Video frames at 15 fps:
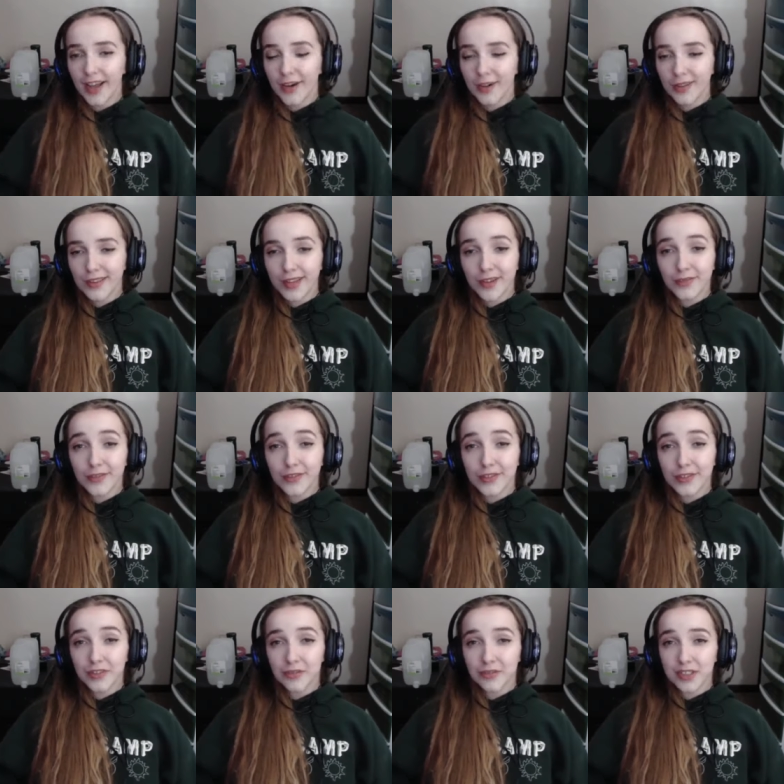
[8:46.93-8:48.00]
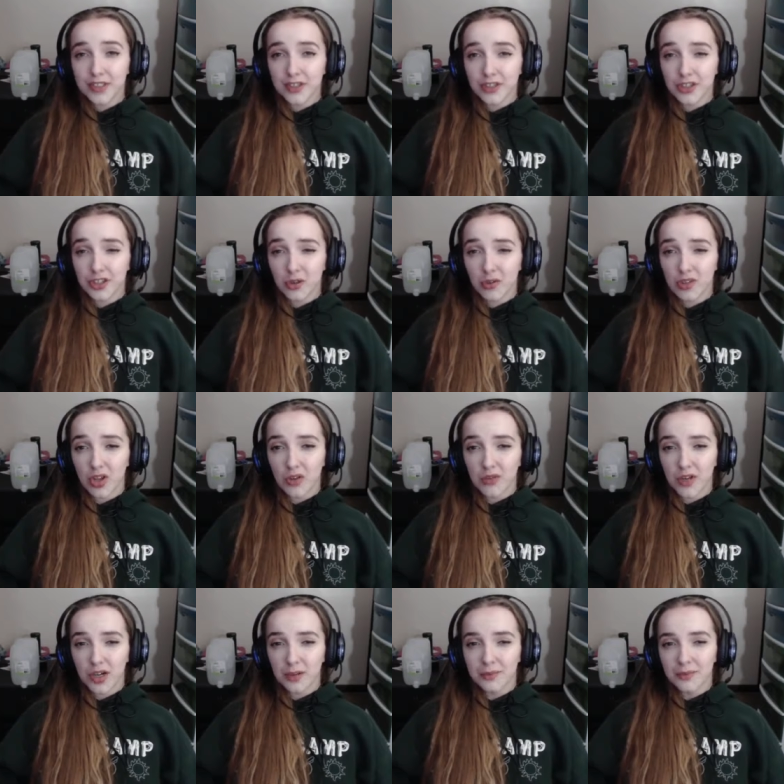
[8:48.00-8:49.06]
don't think, for the research to roll
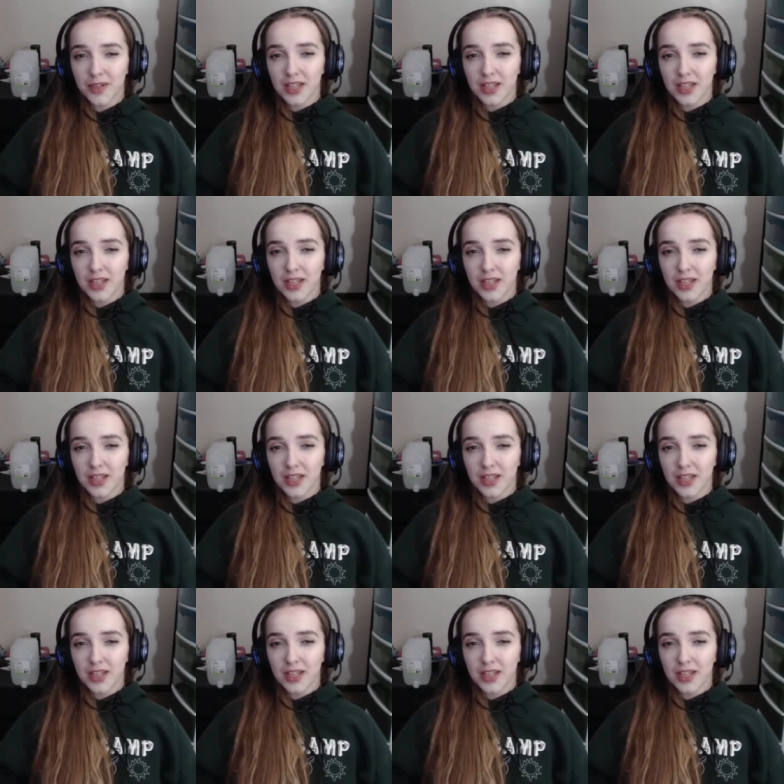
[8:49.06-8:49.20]
over.